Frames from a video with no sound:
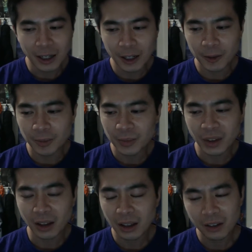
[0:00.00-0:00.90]

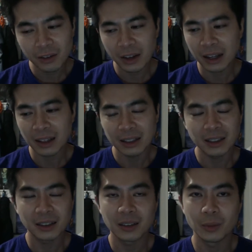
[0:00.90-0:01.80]
I love how they
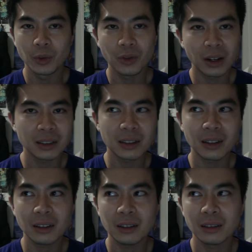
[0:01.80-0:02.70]
did
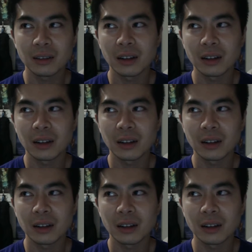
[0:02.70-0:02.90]
Mufasa.